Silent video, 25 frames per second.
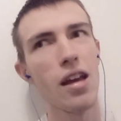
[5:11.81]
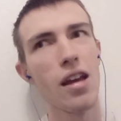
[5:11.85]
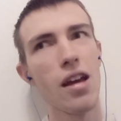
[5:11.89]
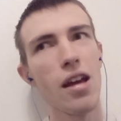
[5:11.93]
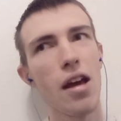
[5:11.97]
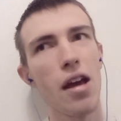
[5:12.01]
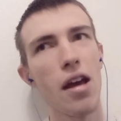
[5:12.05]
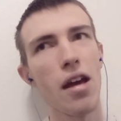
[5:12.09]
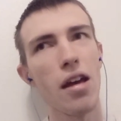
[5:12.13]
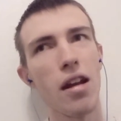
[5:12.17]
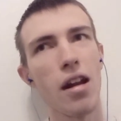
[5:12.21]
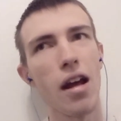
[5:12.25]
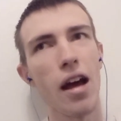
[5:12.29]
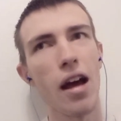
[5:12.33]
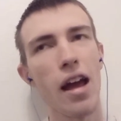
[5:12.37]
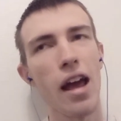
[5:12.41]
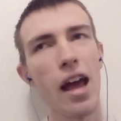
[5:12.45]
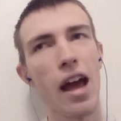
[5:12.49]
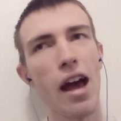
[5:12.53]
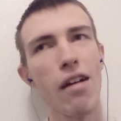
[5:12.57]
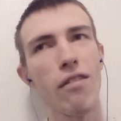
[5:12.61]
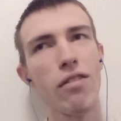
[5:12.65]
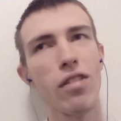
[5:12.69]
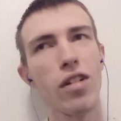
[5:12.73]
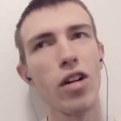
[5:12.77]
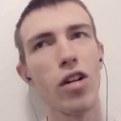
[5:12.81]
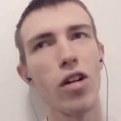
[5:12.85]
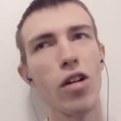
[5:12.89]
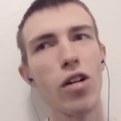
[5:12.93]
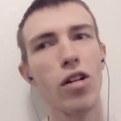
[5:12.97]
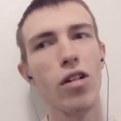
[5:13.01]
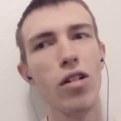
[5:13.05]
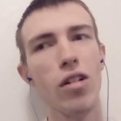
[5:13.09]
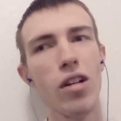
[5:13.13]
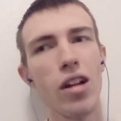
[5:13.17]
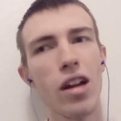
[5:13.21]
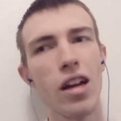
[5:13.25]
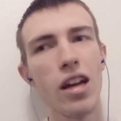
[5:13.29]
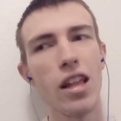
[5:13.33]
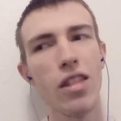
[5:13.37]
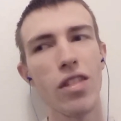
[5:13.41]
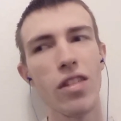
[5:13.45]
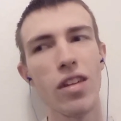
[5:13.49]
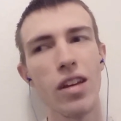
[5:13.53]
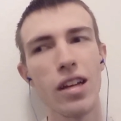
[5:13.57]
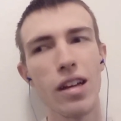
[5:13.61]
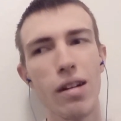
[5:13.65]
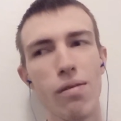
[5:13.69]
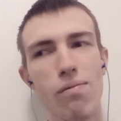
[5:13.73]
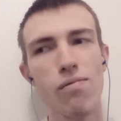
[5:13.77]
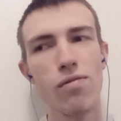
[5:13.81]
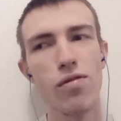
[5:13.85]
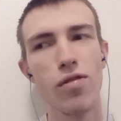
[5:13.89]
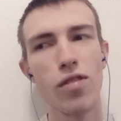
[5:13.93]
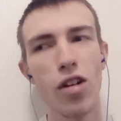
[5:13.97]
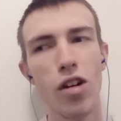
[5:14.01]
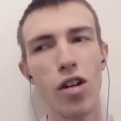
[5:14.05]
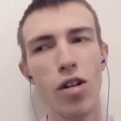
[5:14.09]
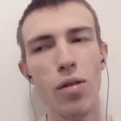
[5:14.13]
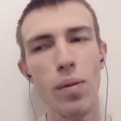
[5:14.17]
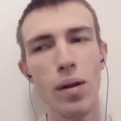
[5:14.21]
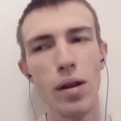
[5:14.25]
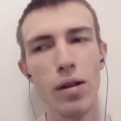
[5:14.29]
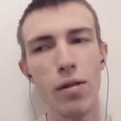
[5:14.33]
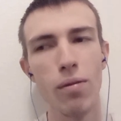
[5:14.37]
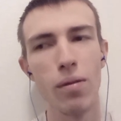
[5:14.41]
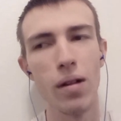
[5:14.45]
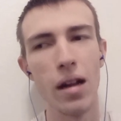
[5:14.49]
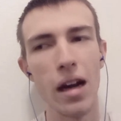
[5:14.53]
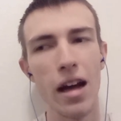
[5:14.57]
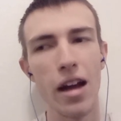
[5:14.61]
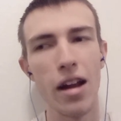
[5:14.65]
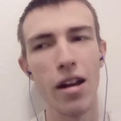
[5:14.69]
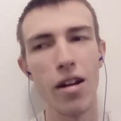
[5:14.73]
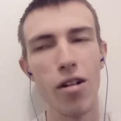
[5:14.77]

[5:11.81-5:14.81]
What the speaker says: and I haven't heard anything confirming what I